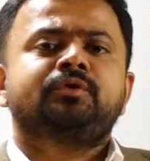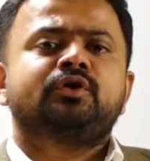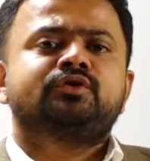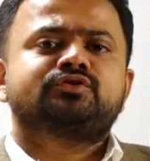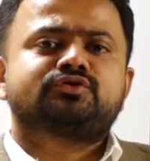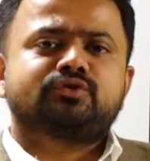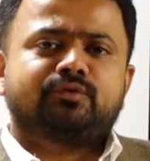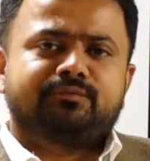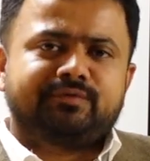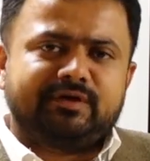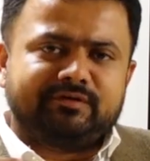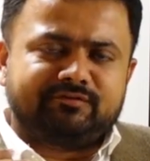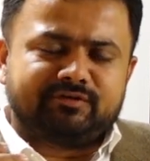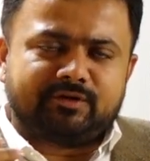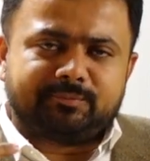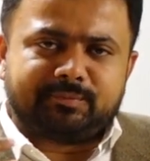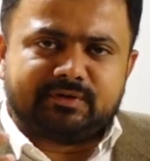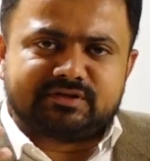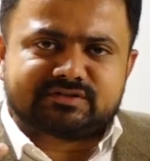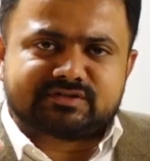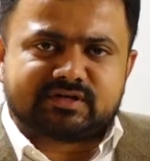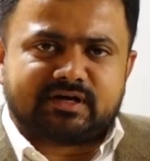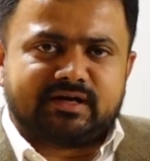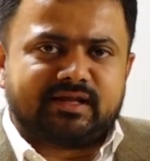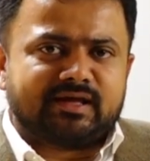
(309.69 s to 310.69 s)
So we will be
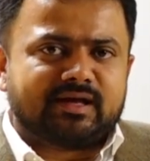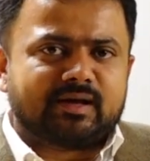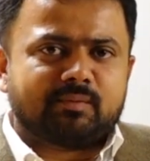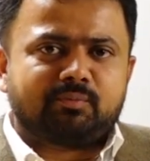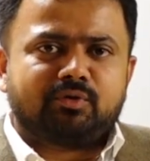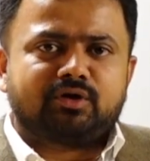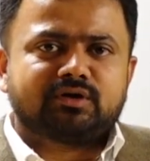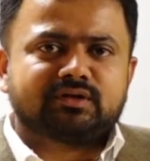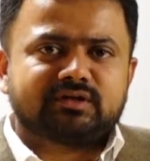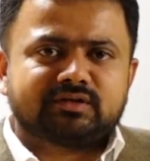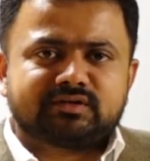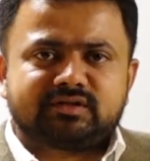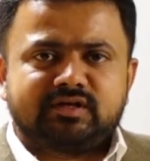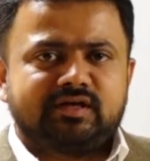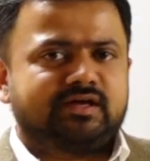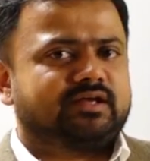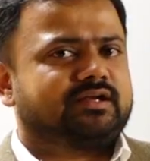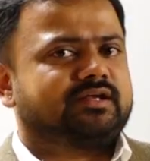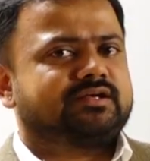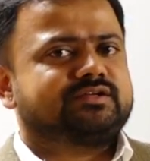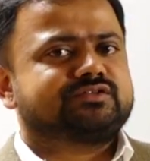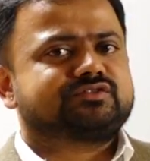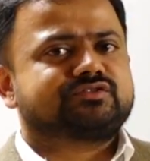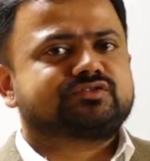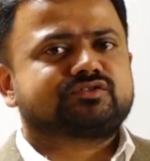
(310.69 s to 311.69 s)
studying about the
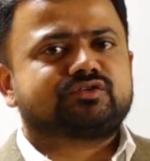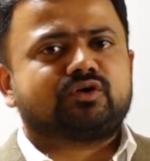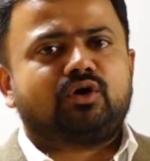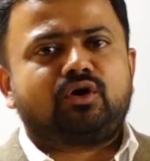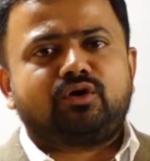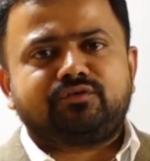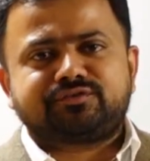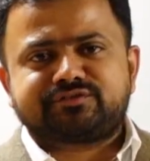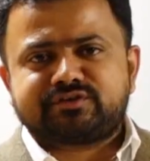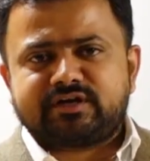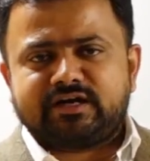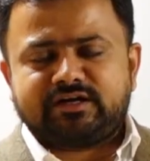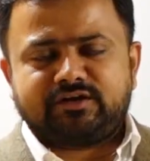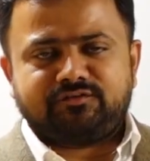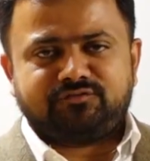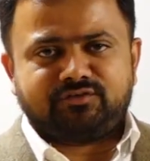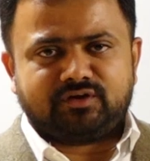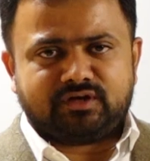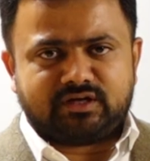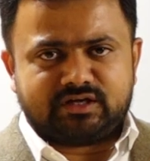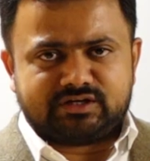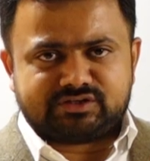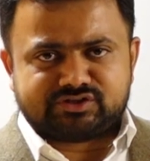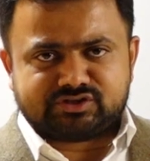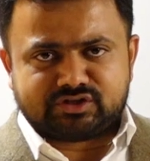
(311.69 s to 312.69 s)
theories of
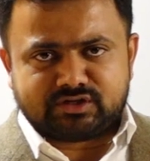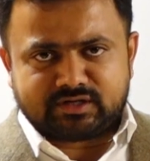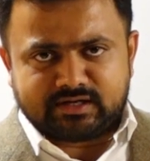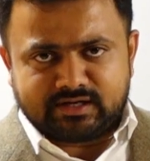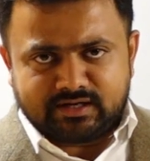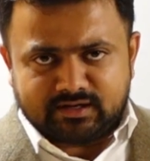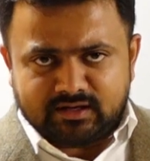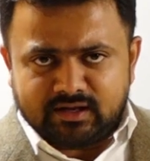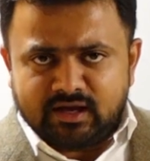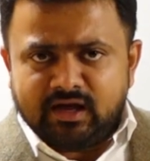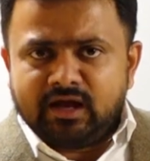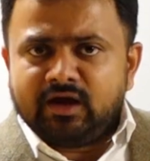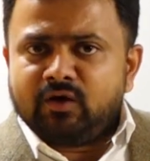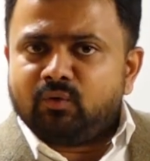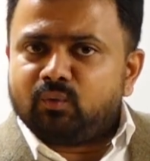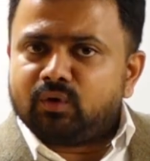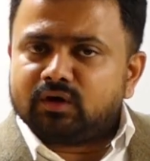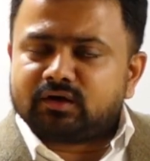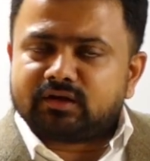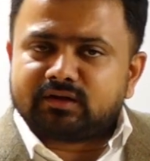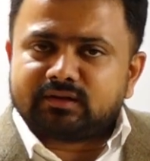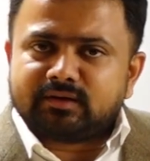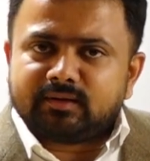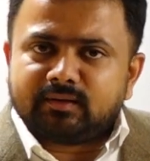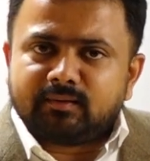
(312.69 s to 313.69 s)
stratification and
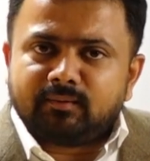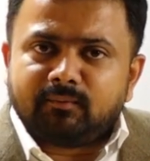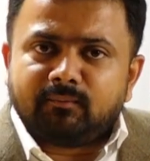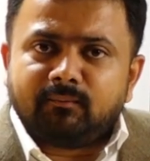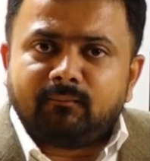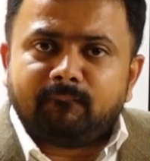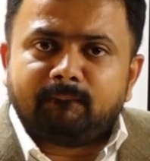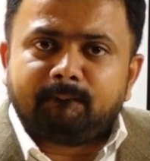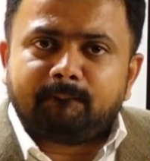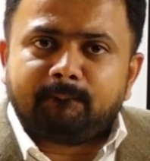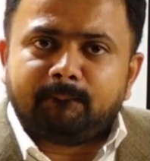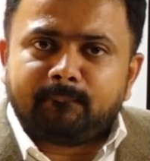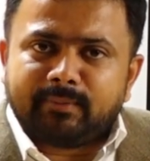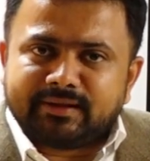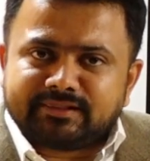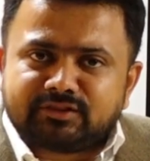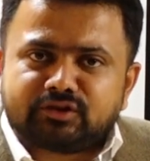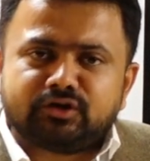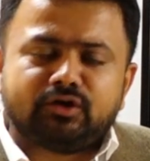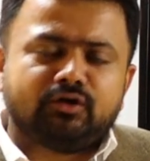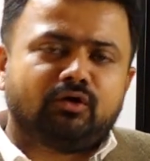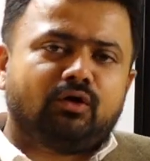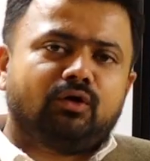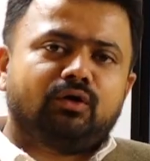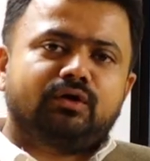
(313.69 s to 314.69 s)
what are the
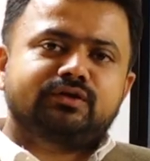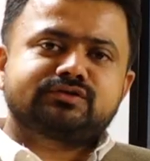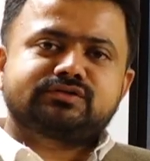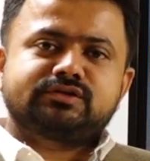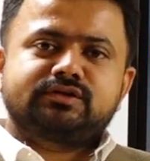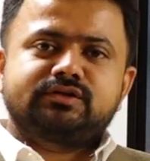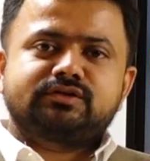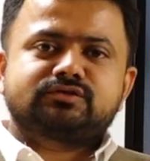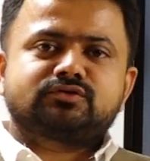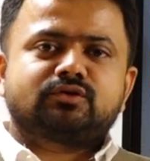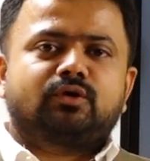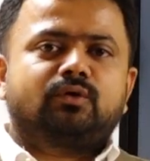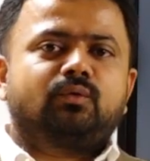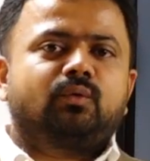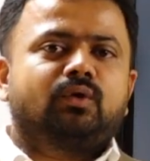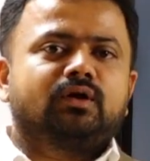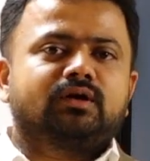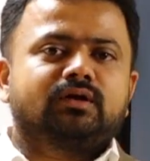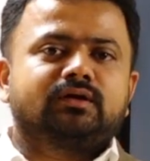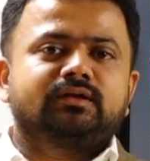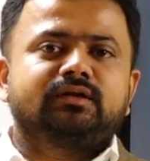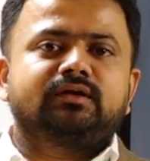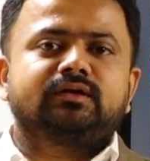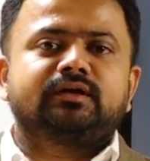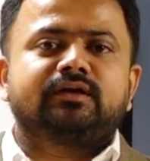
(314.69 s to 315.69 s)
methodologies or what
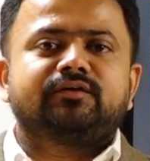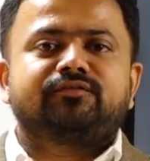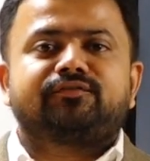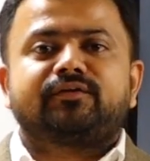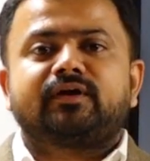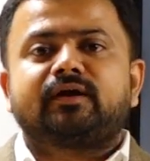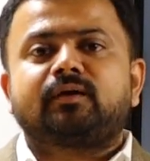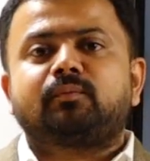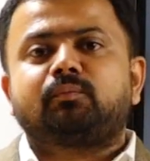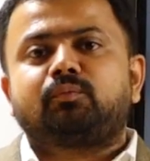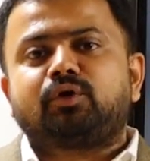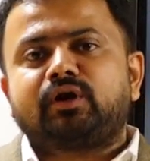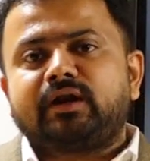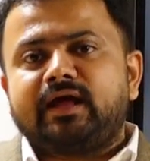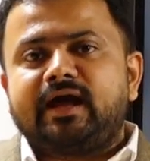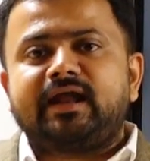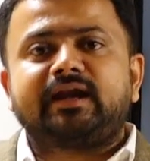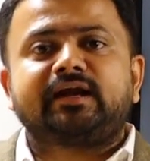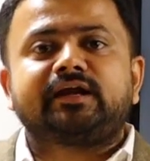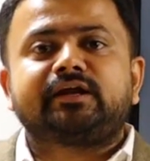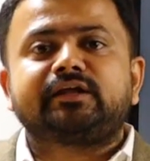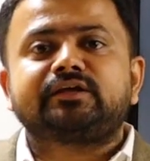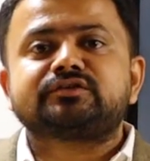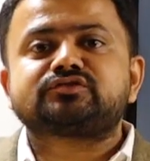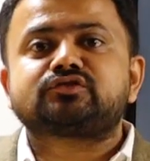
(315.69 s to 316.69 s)
are the different
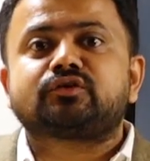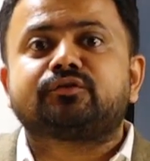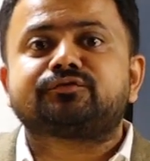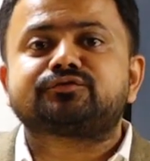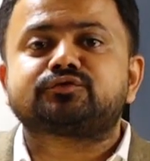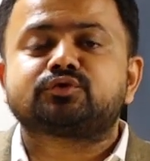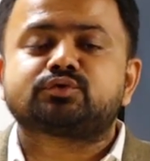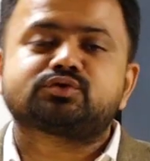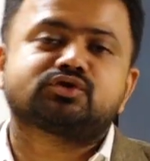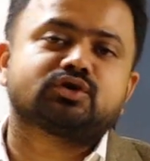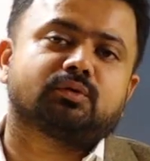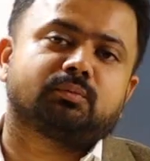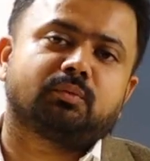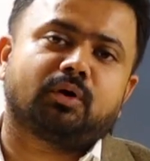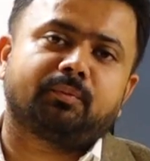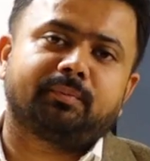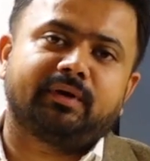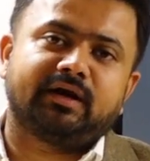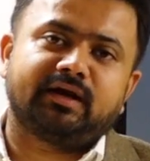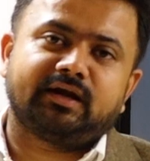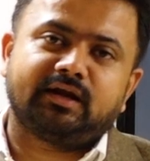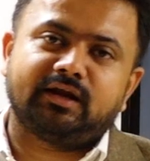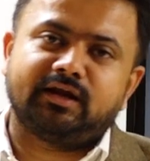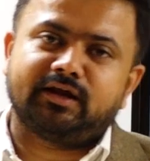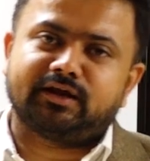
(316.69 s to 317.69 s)
modalities of social
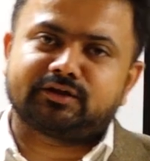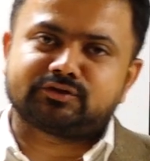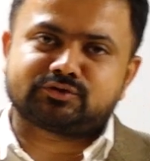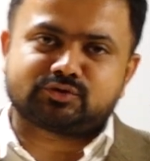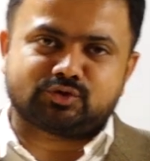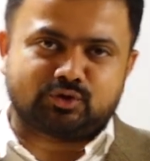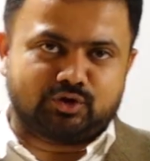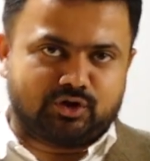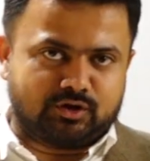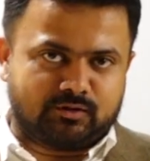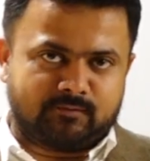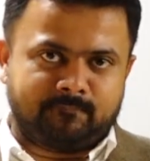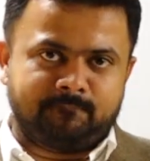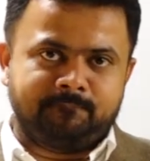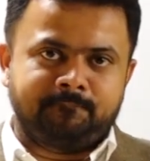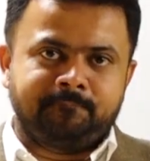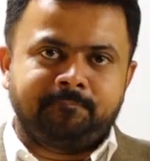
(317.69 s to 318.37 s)
mobility and so on.